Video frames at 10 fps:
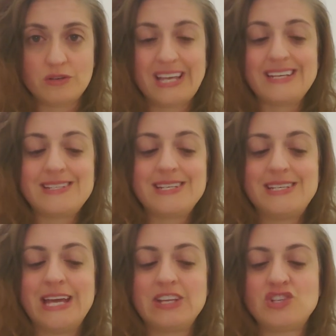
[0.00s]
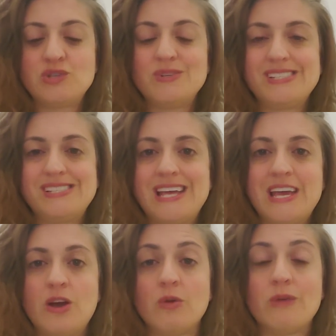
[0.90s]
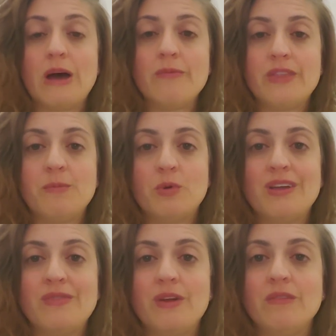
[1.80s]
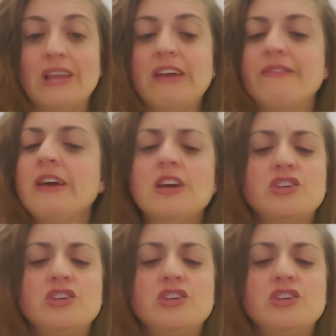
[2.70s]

like to get you to stay around them or in their life.